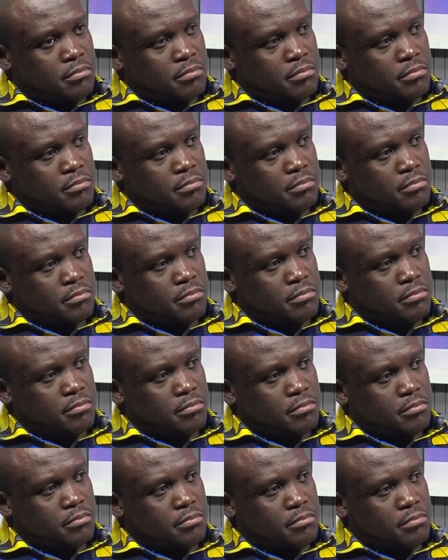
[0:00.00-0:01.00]
have
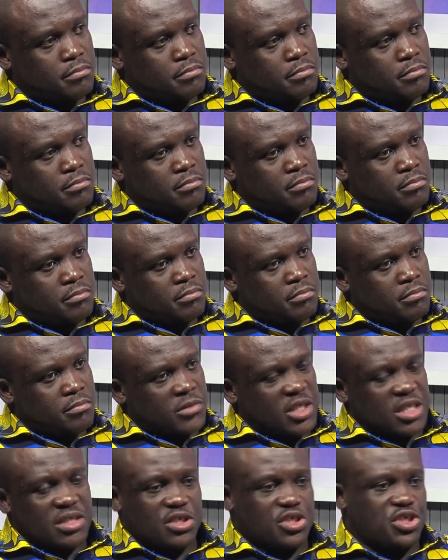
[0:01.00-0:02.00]
in there. You've heard about
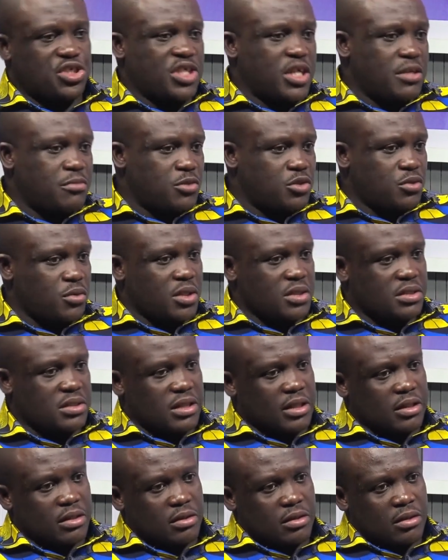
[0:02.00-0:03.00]
this. It's a shame to us
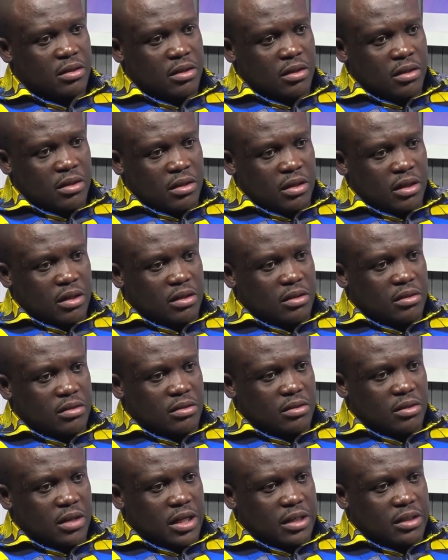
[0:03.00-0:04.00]
that
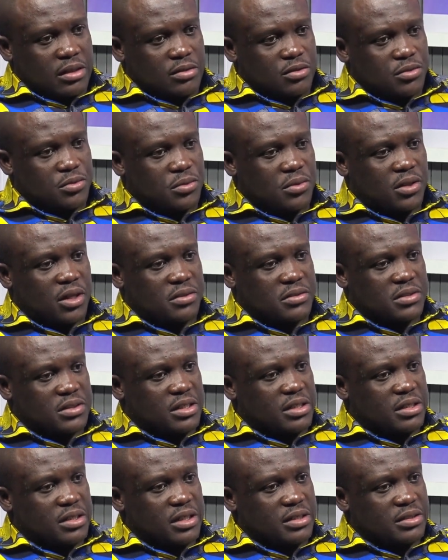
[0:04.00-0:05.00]
in in two thousand
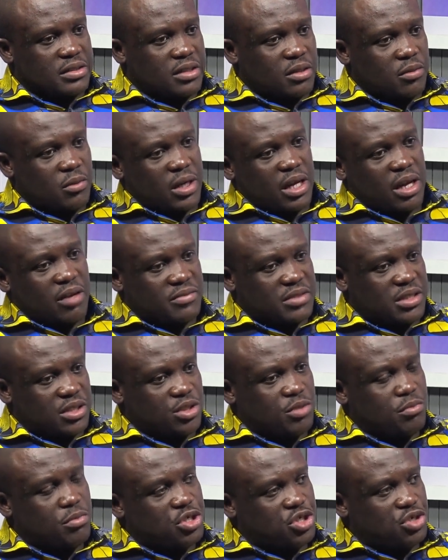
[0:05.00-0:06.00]
nineteen we have
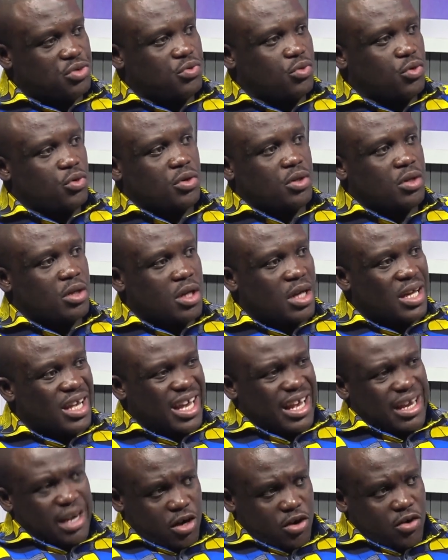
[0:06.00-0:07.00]
such a major road
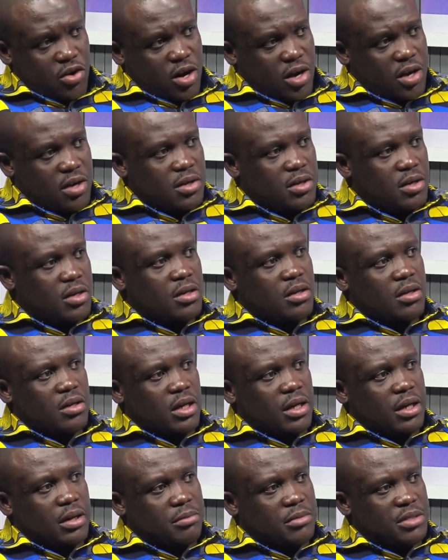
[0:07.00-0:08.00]
in Accra
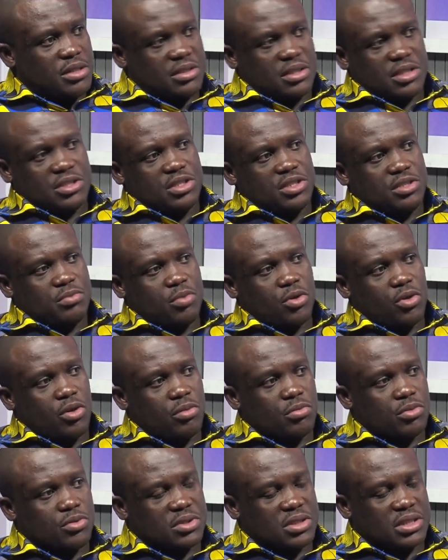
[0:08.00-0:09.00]
um, in such a
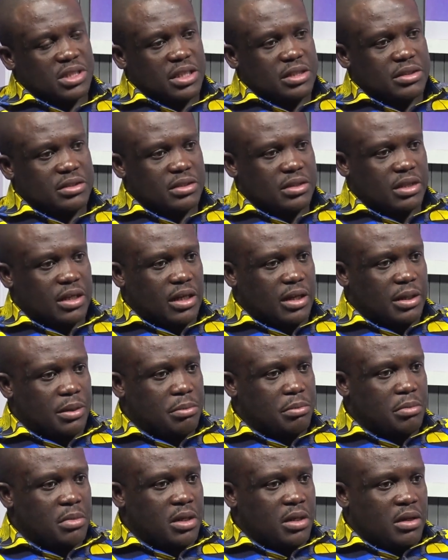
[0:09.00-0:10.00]
deplorable state.
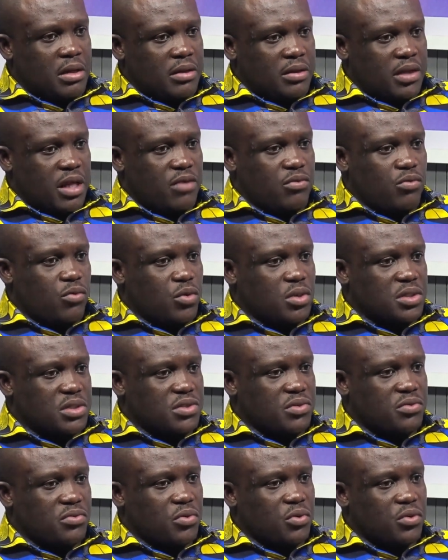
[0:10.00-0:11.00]
Um, that road
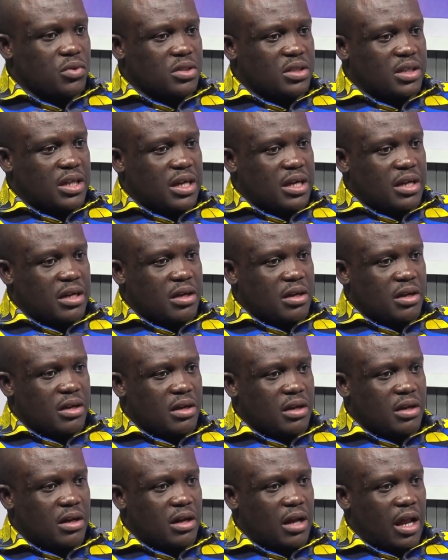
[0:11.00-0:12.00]
is a road that
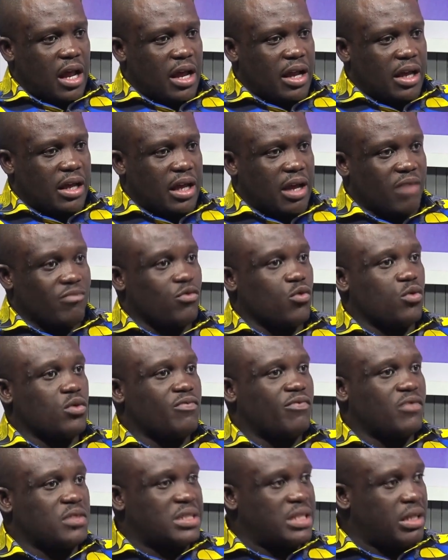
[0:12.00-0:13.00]
I have
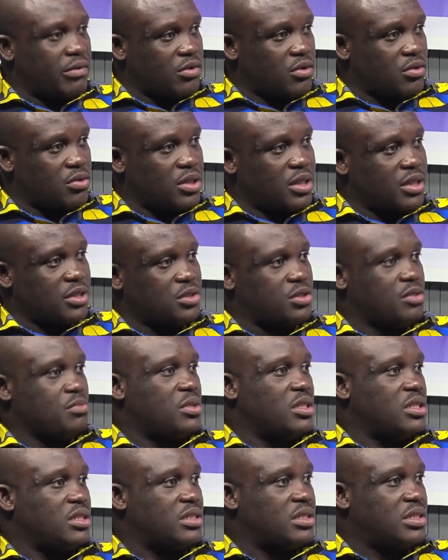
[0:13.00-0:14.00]
known for several years to
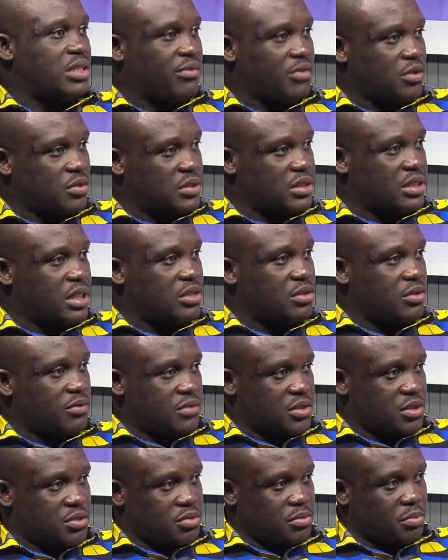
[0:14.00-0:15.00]
be in several states
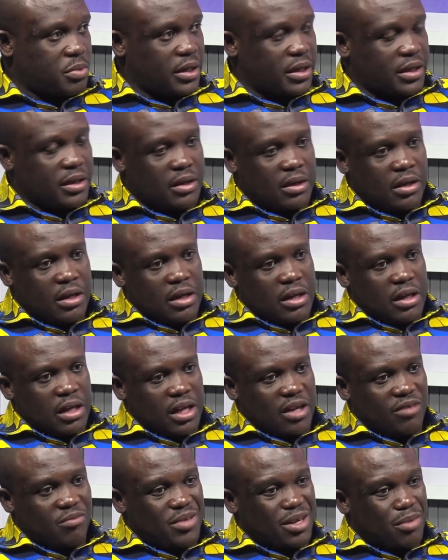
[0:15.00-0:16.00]
of disrepair.
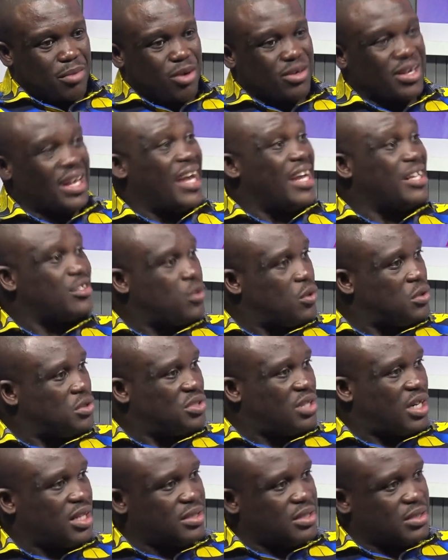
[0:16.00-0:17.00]
There have been about eight
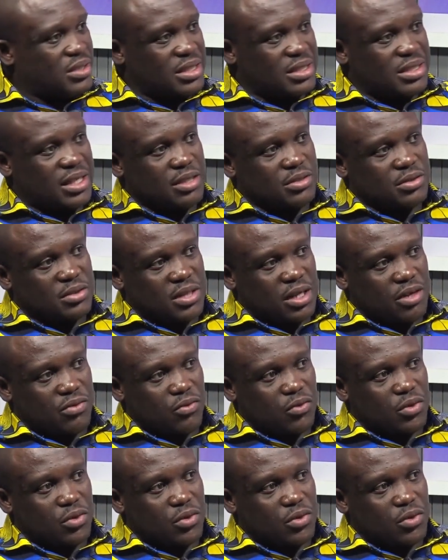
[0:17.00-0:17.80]
contractors assigned to that